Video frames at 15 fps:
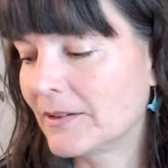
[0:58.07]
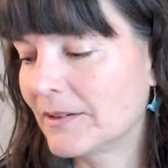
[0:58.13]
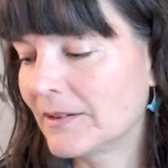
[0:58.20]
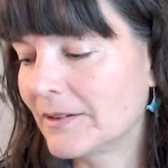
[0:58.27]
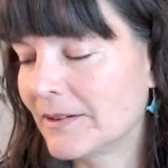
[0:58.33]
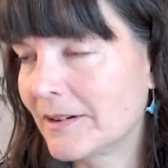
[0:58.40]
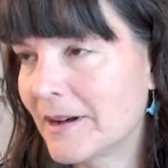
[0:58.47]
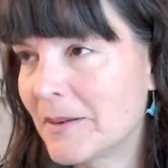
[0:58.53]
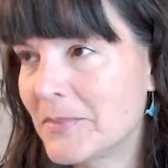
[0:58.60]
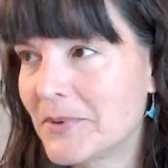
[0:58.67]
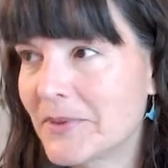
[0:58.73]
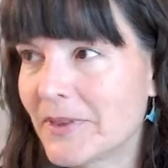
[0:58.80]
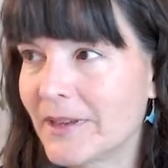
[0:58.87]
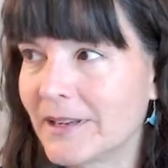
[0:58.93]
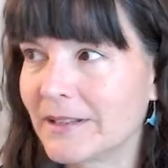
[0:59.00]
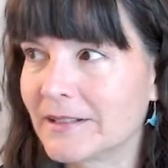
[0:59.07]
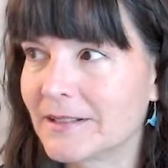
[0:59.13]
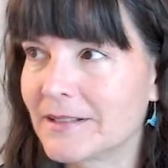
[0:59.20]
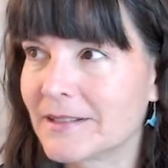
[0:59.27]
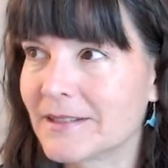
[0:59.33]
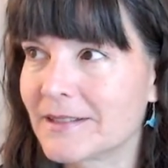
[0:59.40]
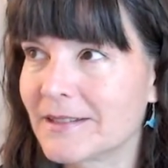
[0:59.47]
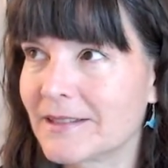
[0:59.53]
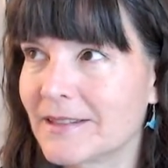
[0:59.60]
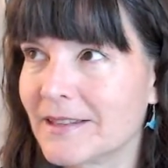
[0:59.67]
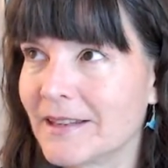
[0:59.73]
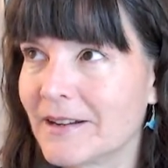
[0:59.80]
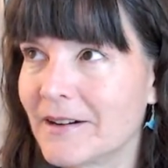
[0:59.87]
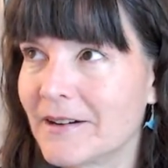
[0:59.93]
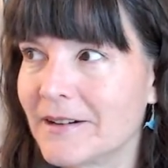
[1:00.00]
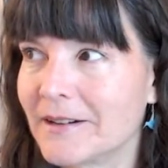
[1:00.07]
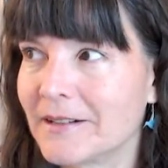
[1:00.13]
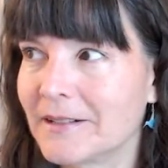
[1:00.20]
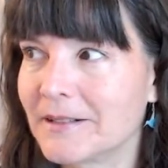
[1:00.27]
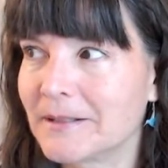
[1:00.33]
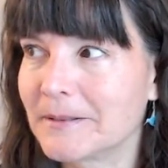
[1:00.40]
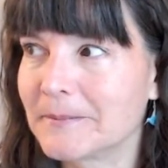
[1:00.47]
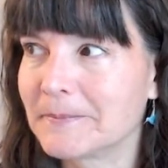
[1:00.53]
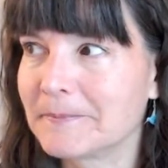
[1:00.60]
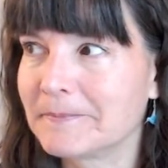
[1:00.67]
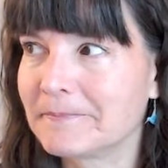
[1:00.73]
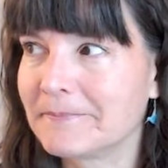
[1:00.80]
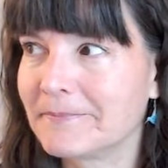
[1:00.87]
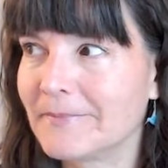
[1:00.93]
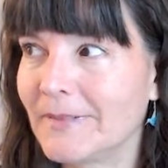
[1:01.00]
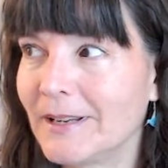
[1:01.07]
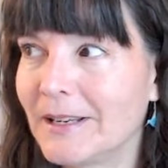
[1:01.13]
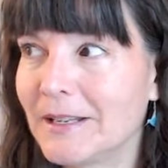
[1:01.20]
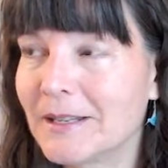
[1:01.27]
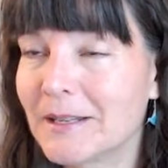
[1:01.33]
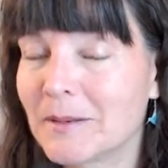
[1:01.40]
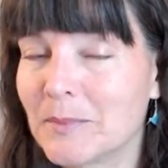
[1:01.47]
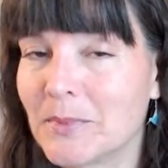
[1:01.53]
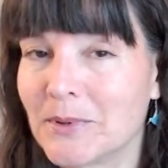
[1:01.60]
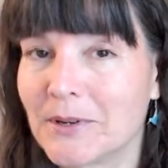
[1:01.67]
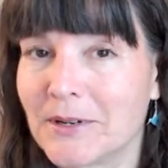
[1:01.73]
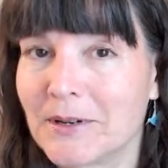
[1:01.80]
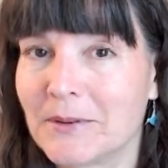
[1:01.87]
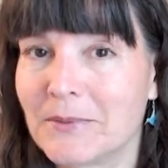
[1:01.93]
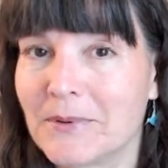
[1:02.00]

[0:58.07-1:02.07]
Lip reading: A couple things that are in the book.